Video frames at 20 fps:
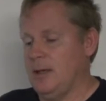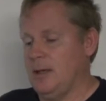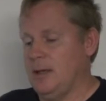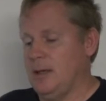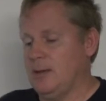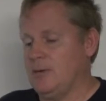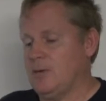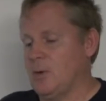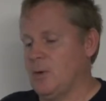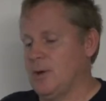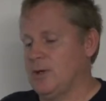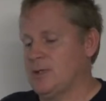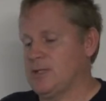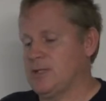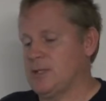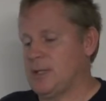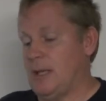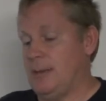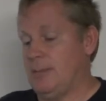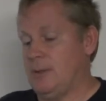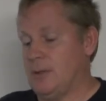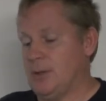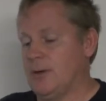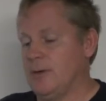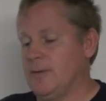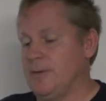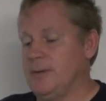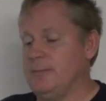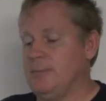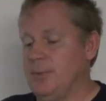Of course, I'm
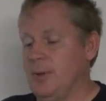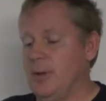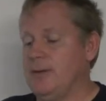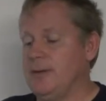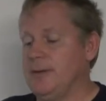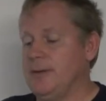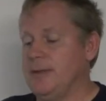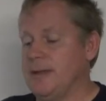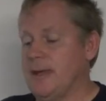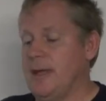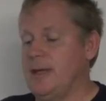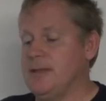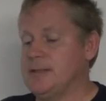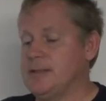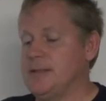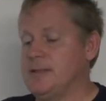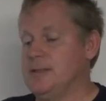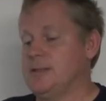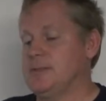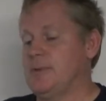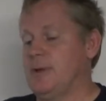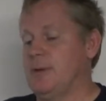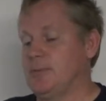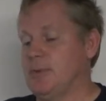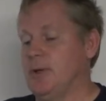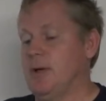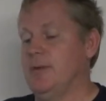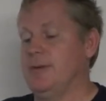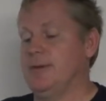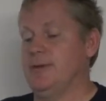currently building a case against my
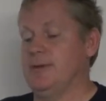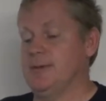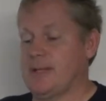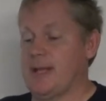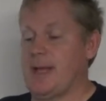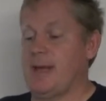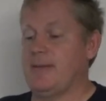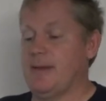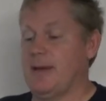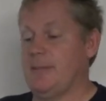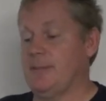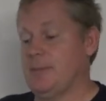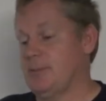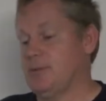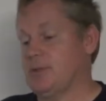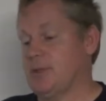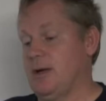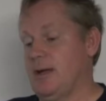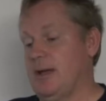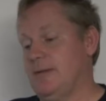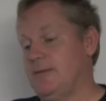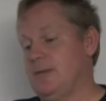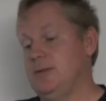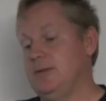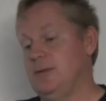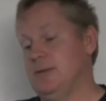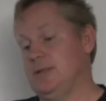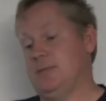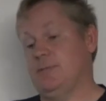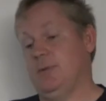brother. Sadly, I'm sorry I have to do
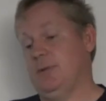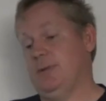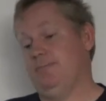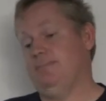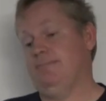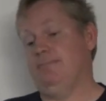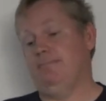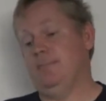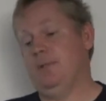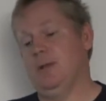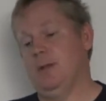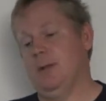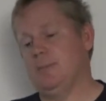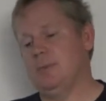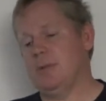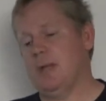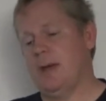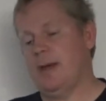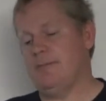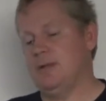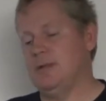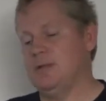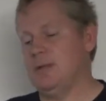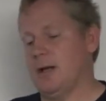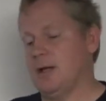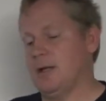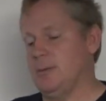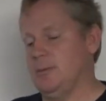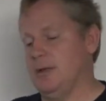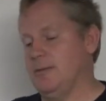this, but you know, I have to
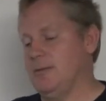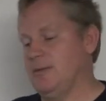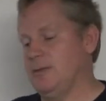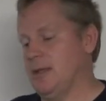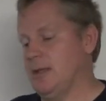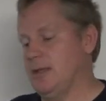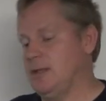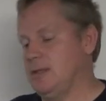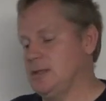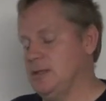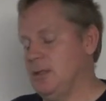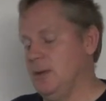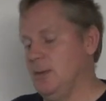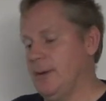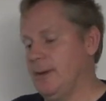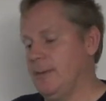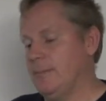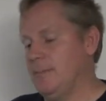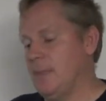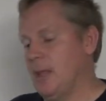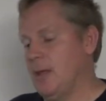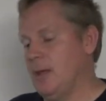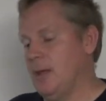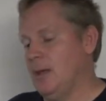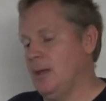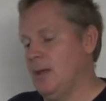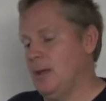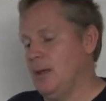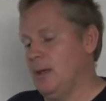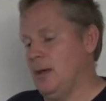document everything he's doing.
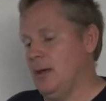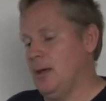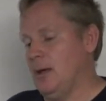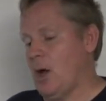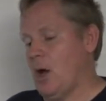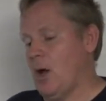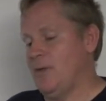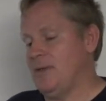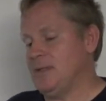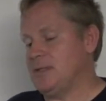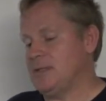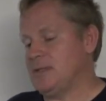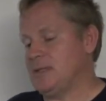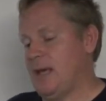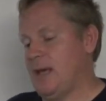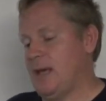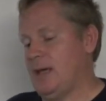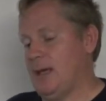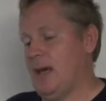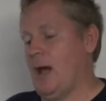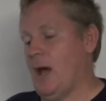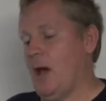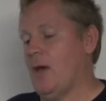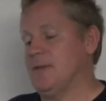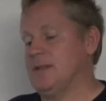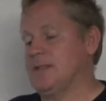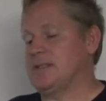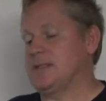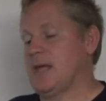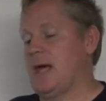All these
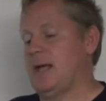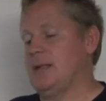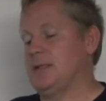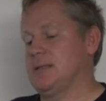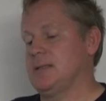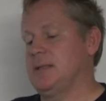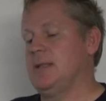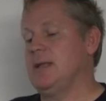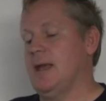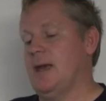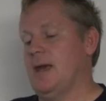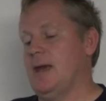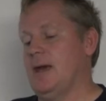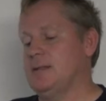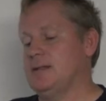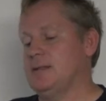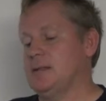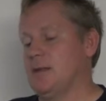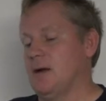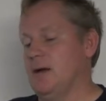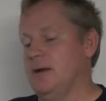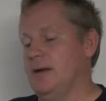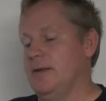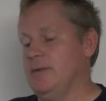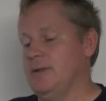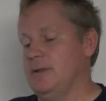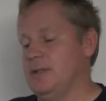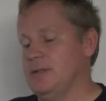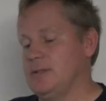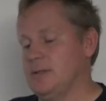sites that he has are
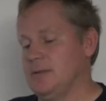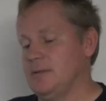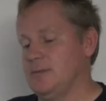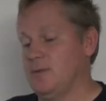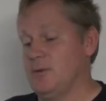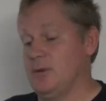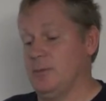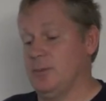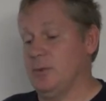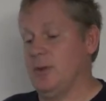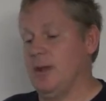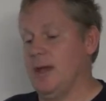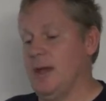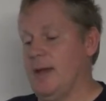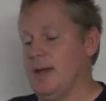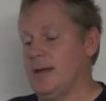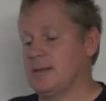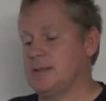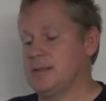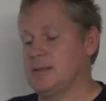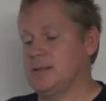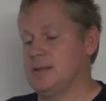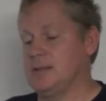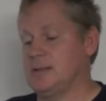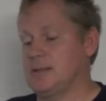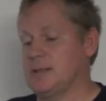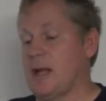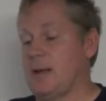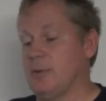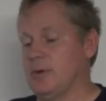evidence of criminal acts,
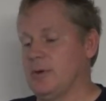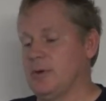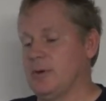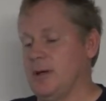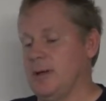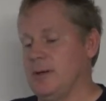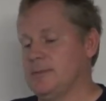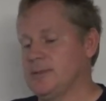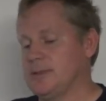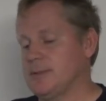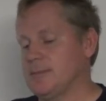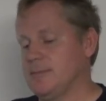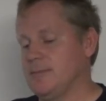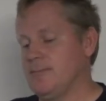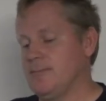cyber crimes.